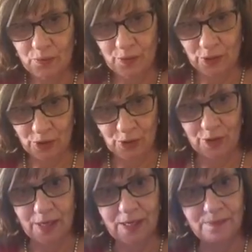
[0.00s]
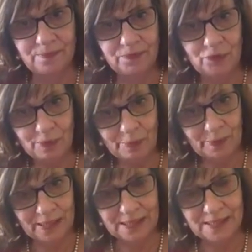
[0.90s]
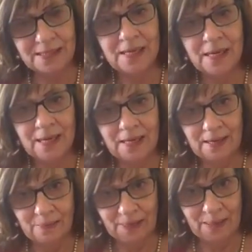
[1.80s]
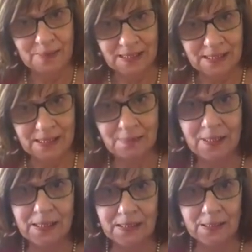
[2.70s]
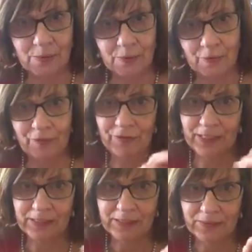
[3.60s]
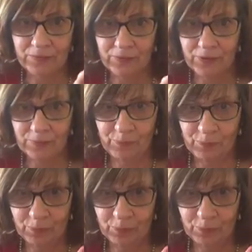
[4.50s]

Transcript: When you do the treatment plans, it becomes easy because it'll be reflected from